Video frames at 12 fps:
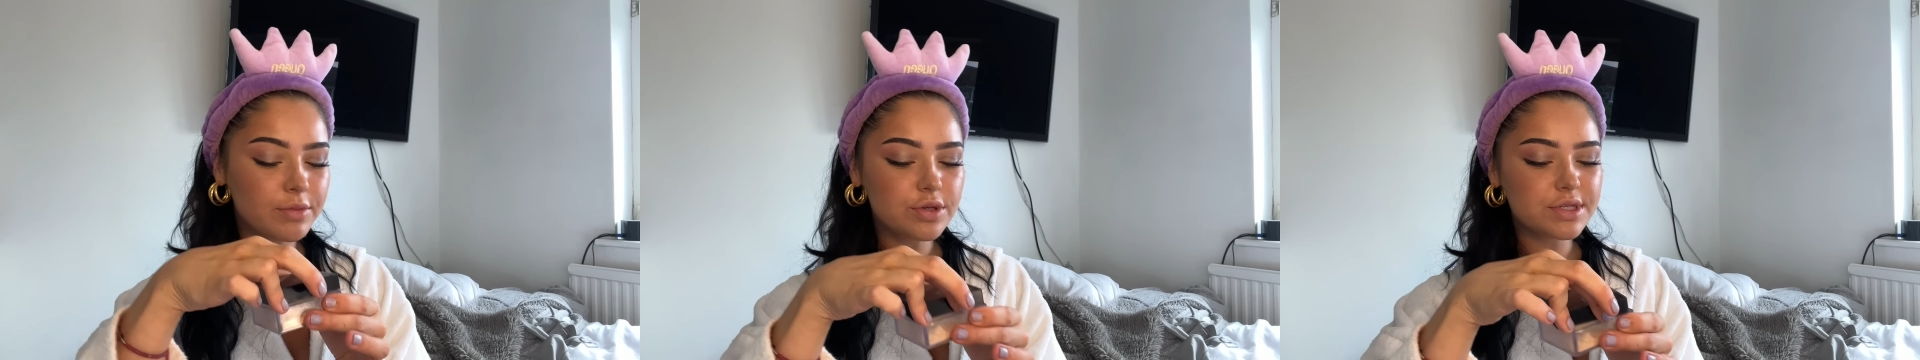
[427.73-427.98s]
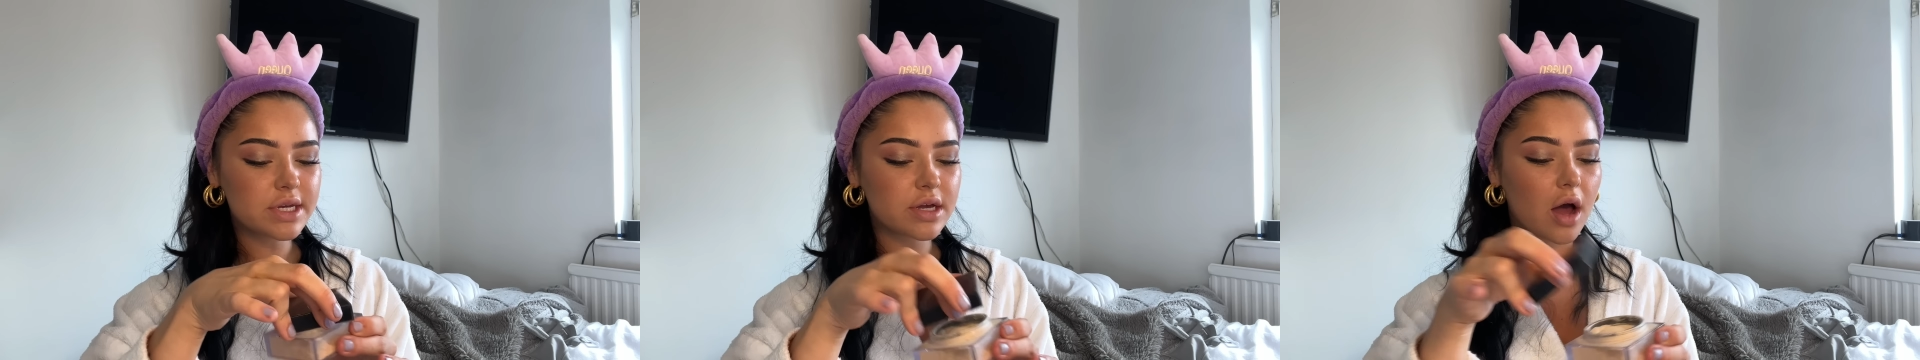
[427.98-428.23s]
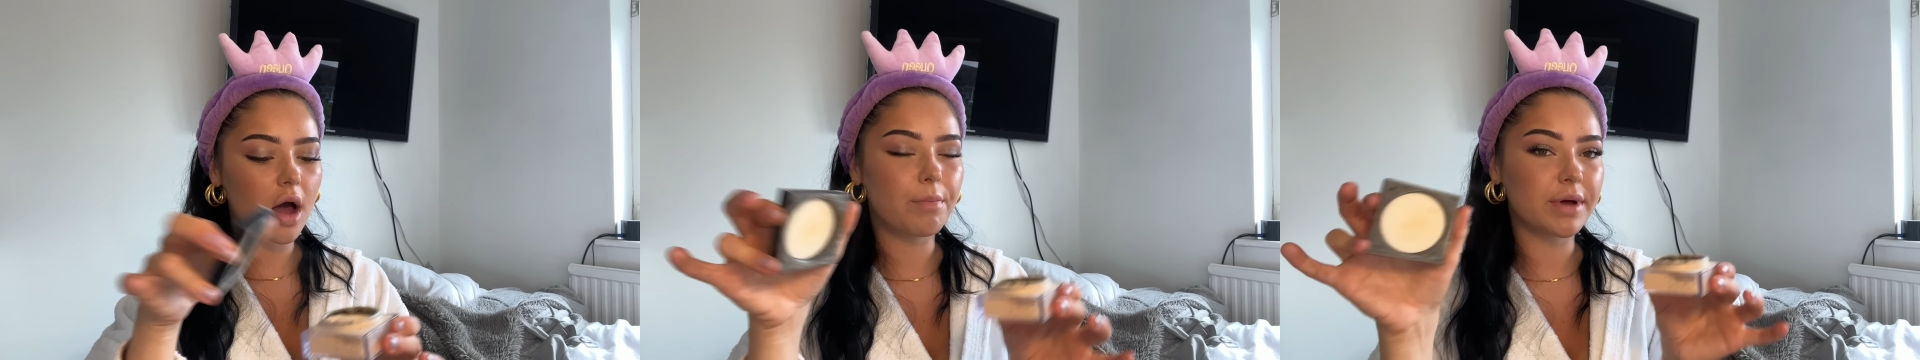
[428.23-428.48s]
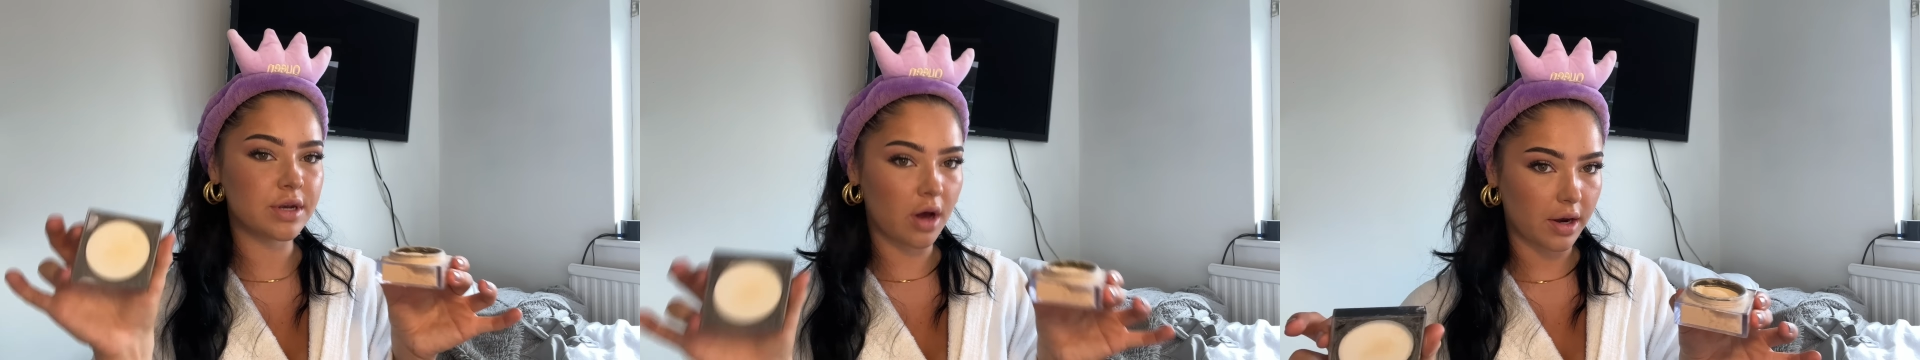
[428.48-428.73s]
using a
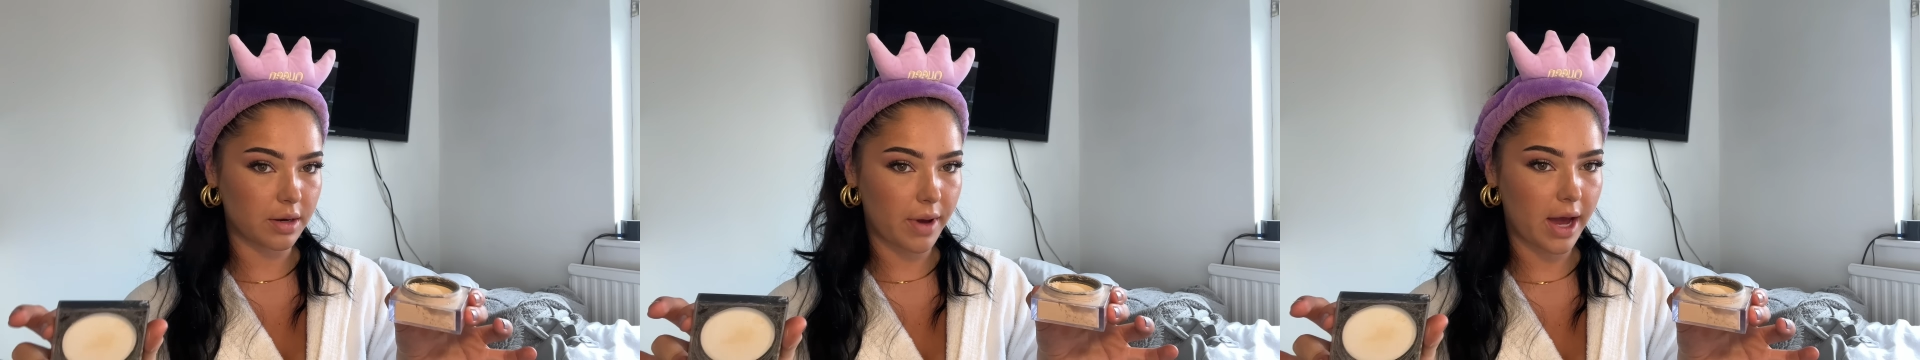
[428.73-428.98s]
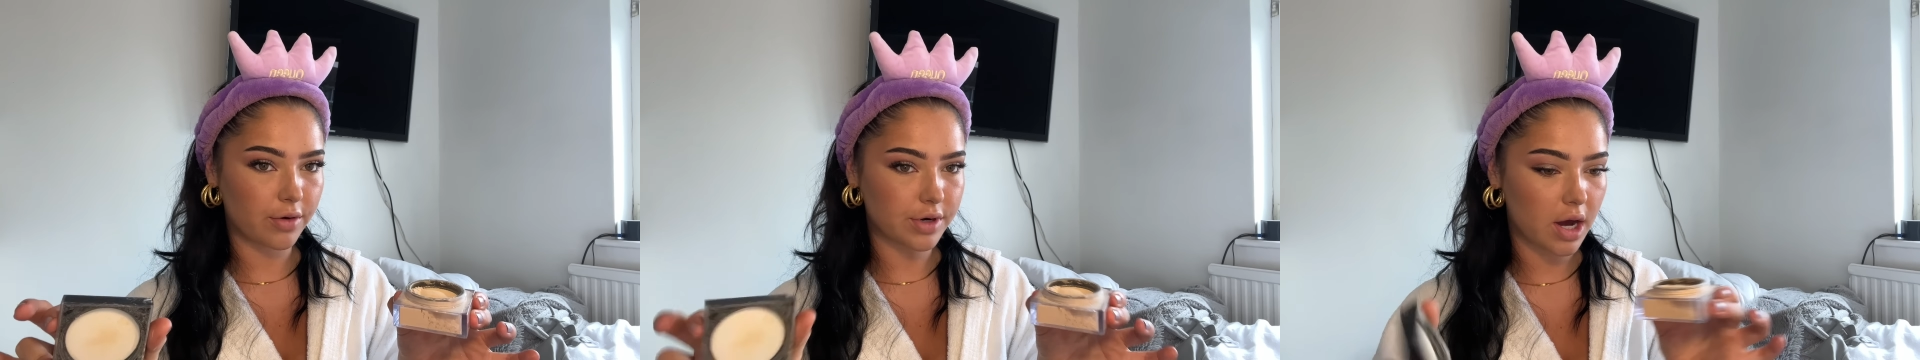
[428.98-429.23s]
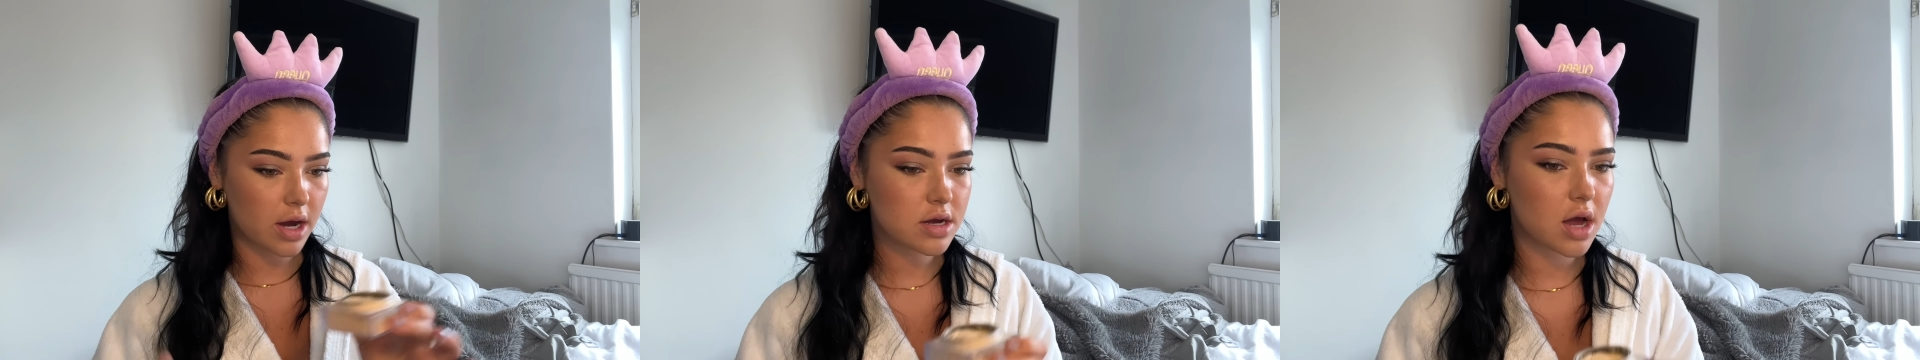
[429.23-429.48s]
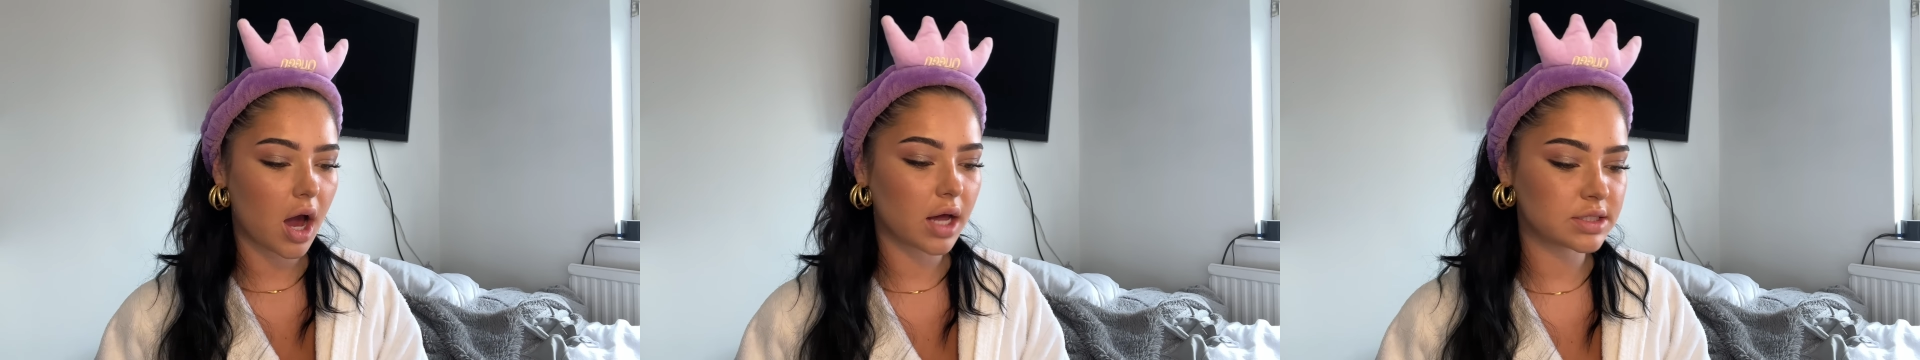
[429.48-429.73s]
banana powder
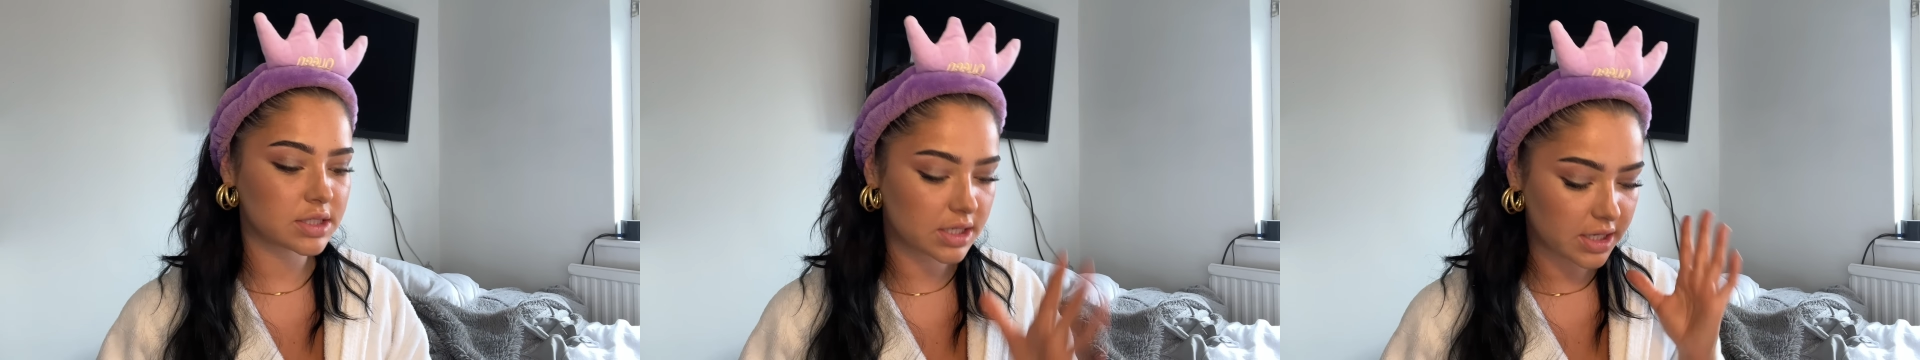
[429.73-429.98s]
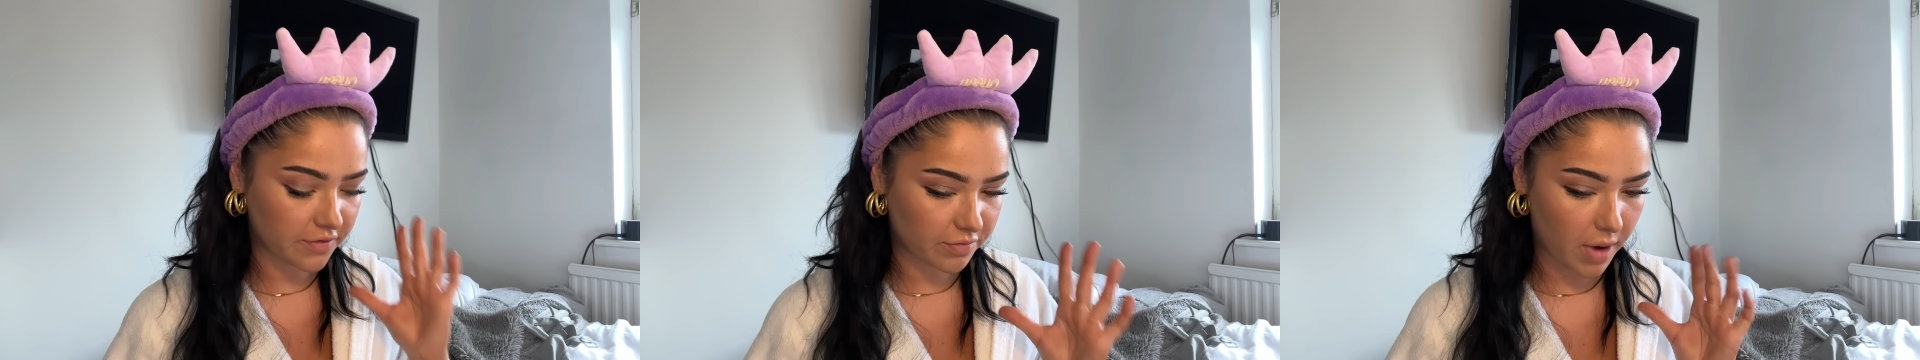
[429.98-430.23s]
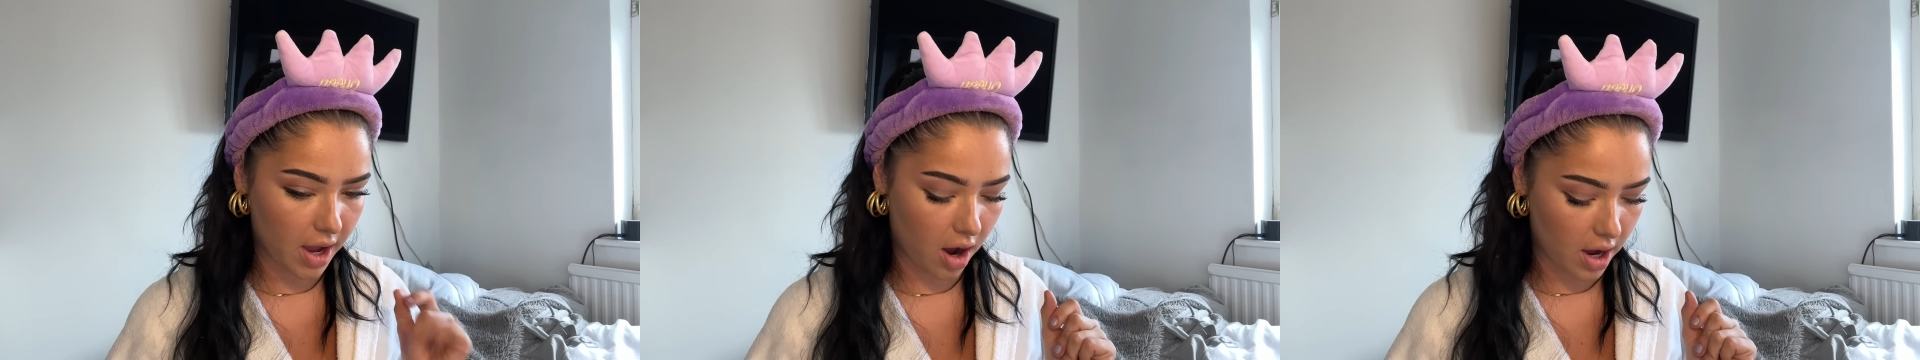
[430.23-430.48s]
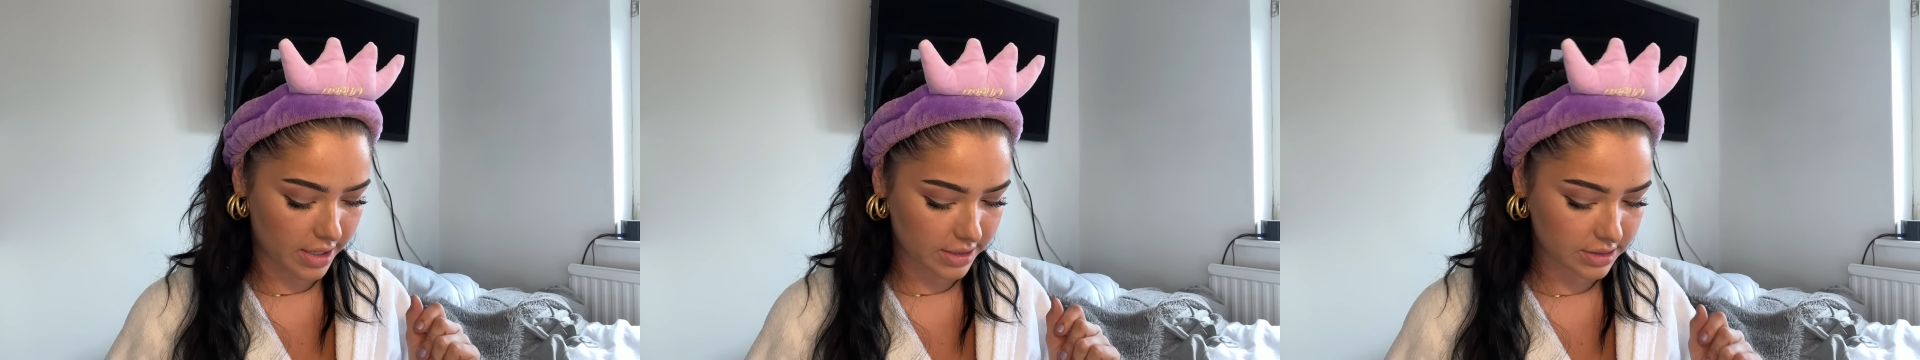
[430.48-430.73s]
underneath my
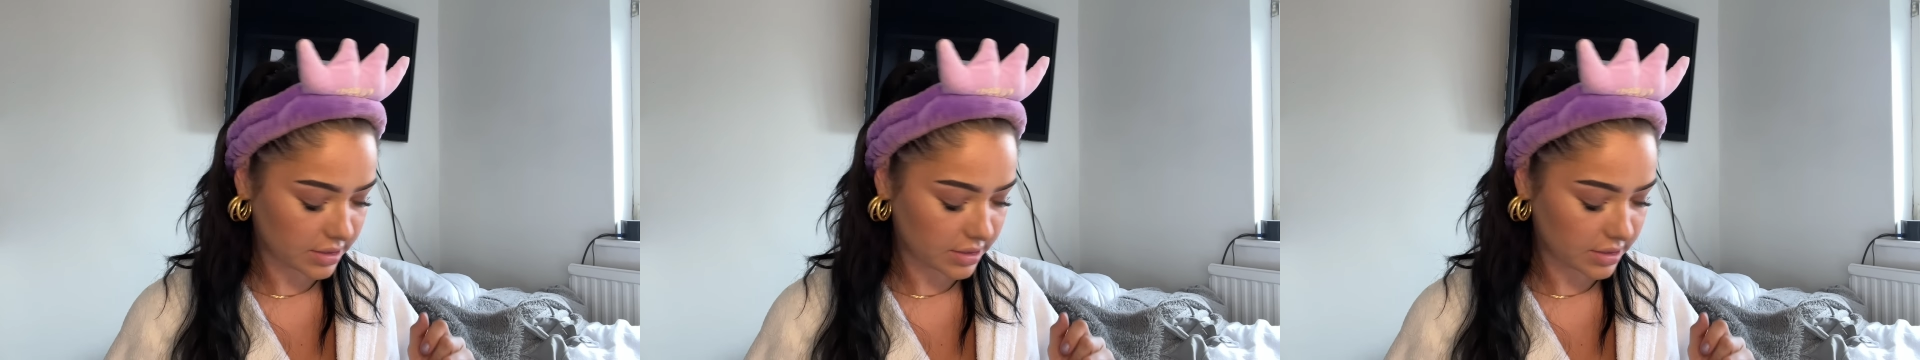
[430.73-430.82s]
eyes